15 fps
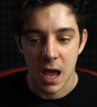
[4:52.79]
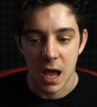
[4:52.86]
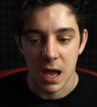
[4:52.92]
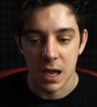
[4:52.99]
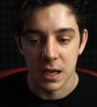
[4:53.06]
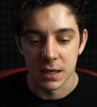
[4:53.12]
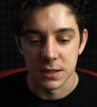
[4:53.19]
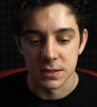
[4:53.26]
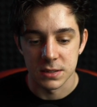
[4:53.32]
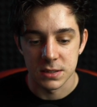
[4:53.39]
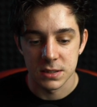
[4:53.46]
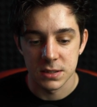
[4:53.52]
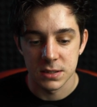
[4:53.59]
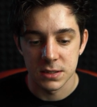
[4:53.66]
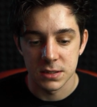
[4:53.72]
and
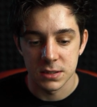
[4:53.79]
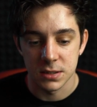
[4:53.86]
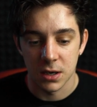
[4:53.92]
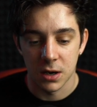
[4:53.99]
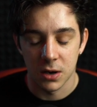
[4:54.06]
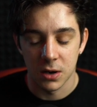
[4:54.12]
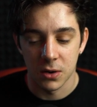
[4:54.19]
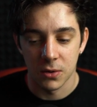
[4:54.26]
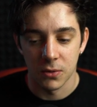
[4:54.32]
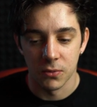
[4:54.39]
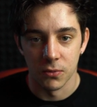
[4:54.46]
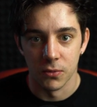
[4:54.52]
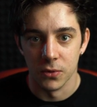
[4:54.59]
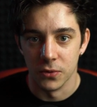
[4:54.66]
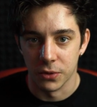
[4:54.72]
so
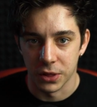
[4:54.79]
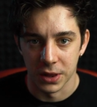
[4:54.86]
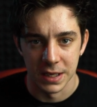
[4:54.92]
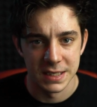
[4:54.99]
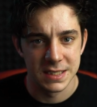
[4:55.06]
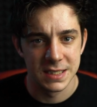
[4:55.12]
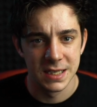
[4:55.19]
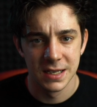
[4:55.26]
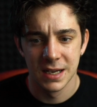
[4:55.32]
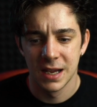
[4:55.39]
ruthless